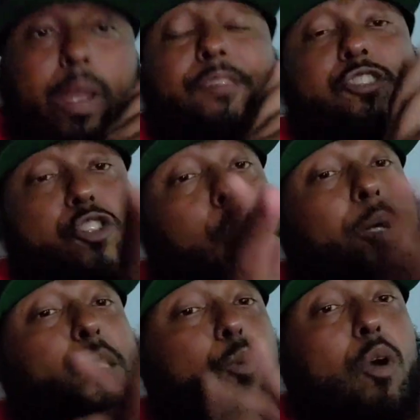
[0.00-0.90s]
We have so
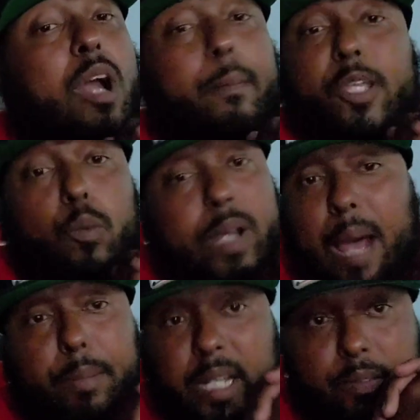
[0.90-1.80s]
much more coming. You will
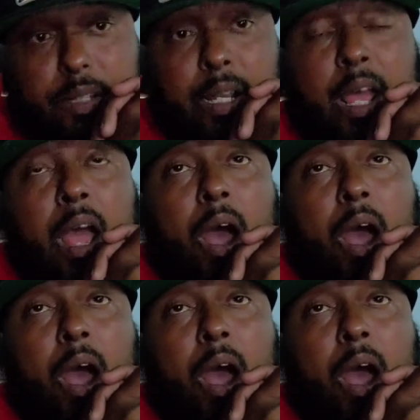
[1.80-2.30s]
not believe it.